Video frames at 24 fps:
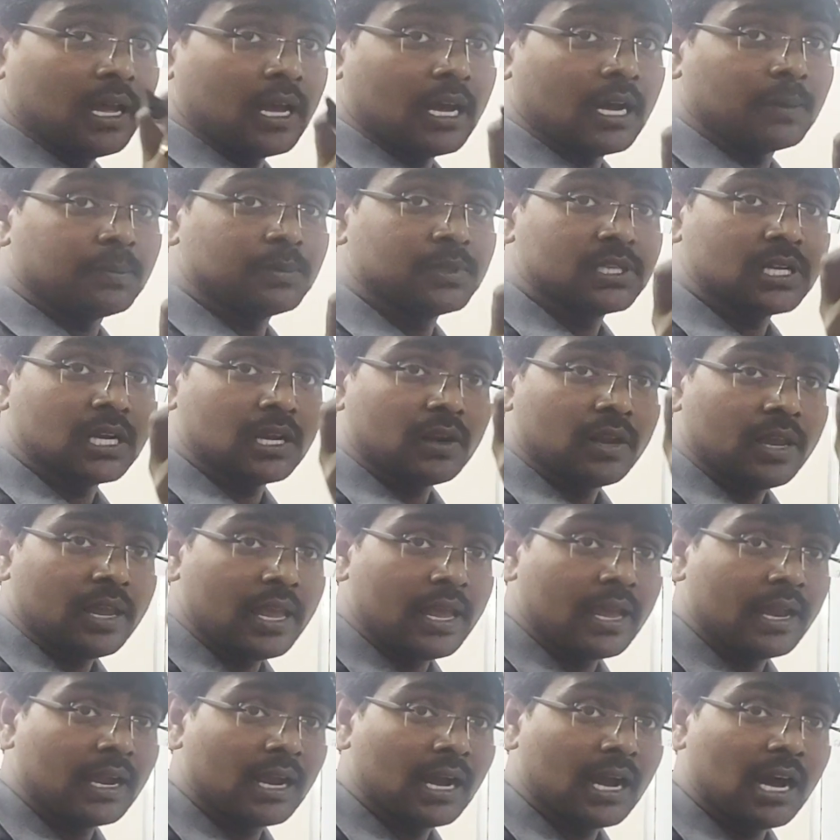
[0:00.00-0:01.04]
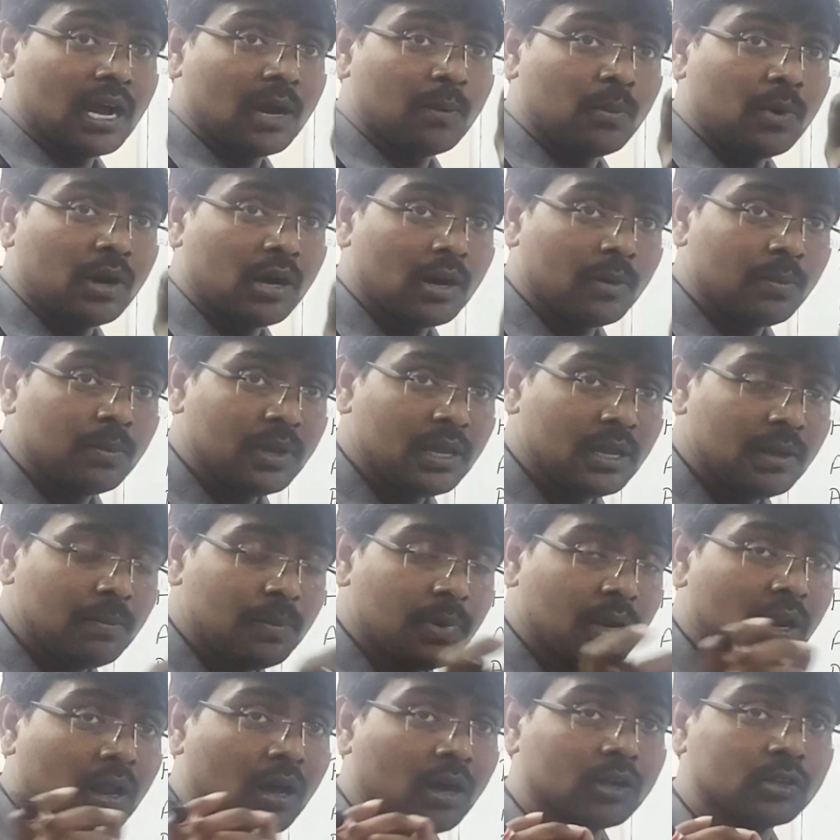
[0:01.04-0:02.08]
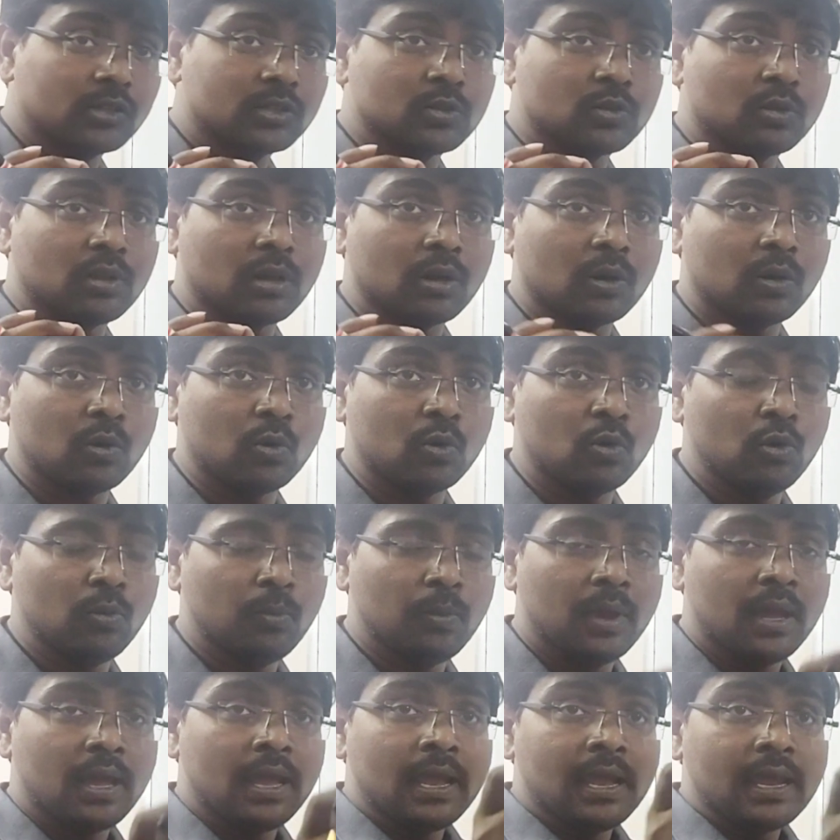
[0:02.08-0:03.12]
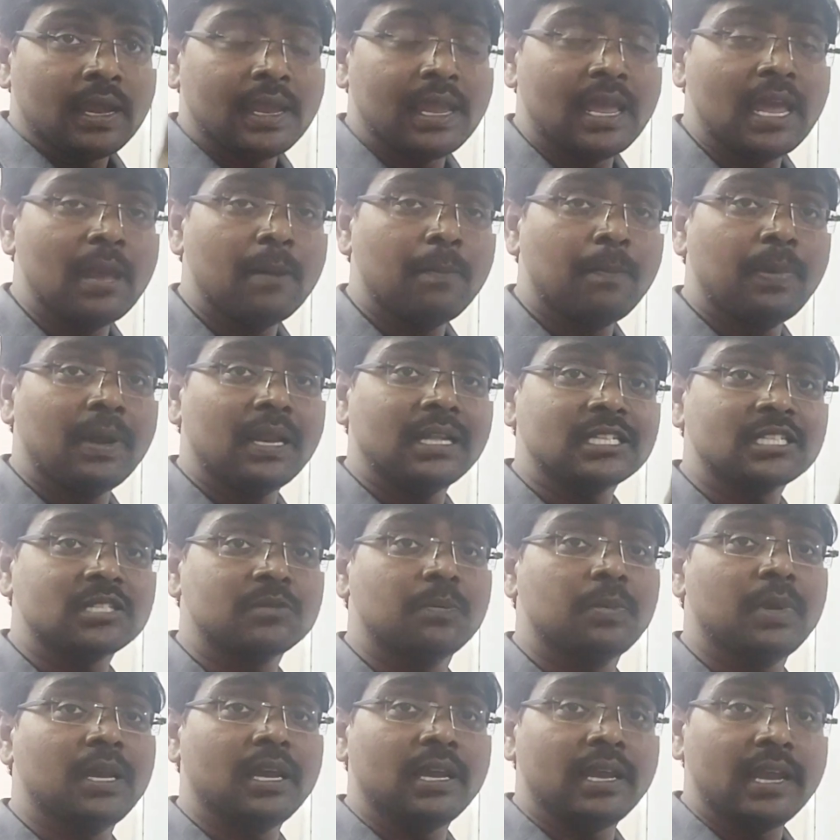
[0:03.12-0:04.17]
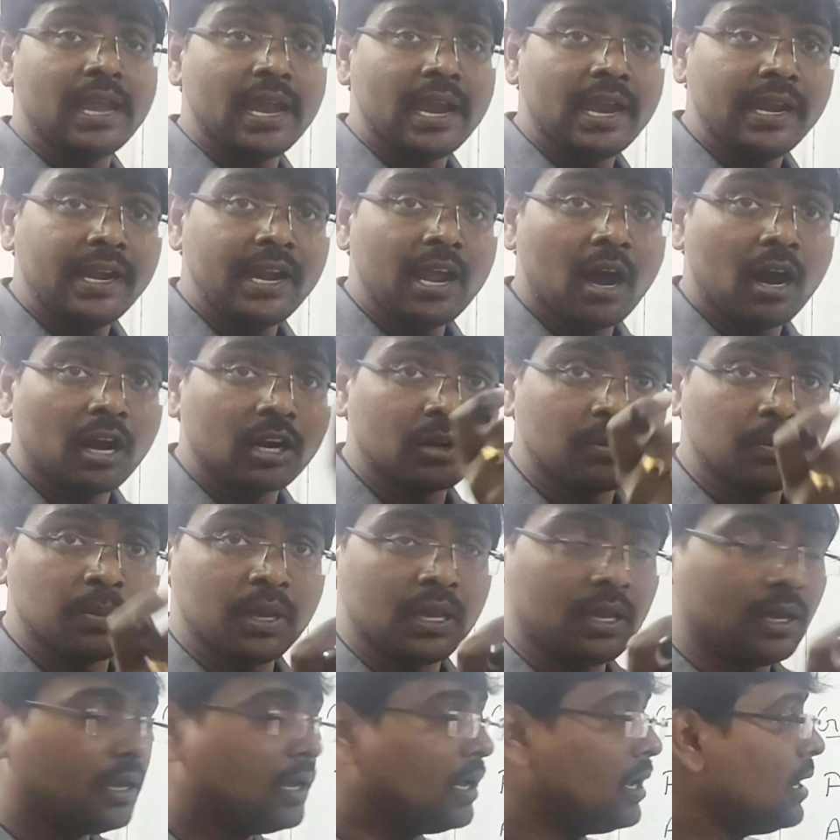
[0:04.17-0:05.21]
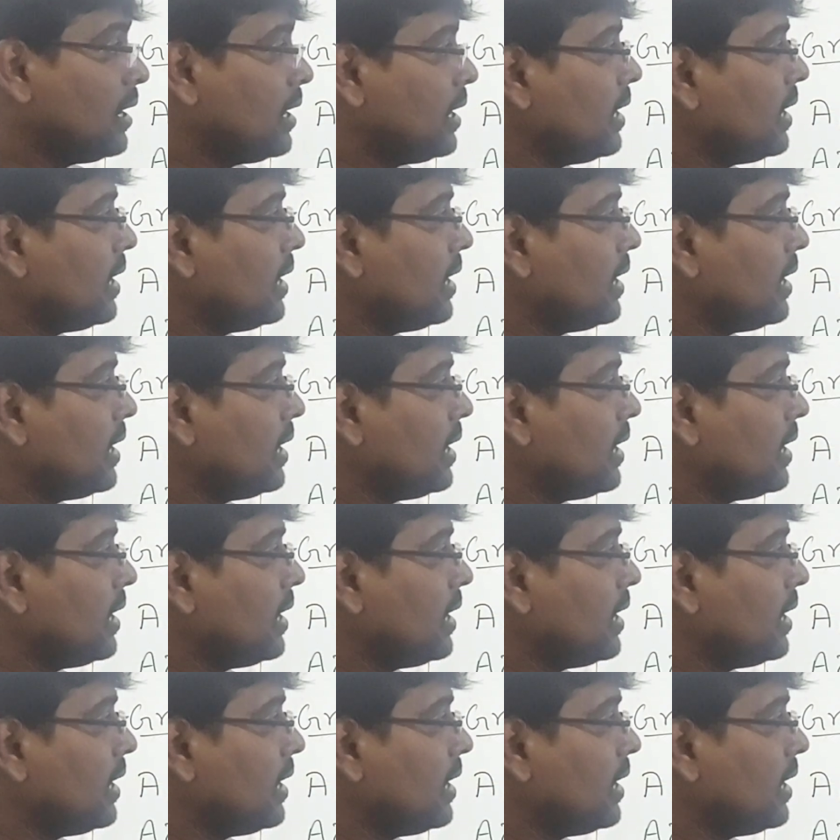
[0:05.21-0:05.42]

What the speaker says: Observe, a comma b belongs to the group a plus b, a dot b.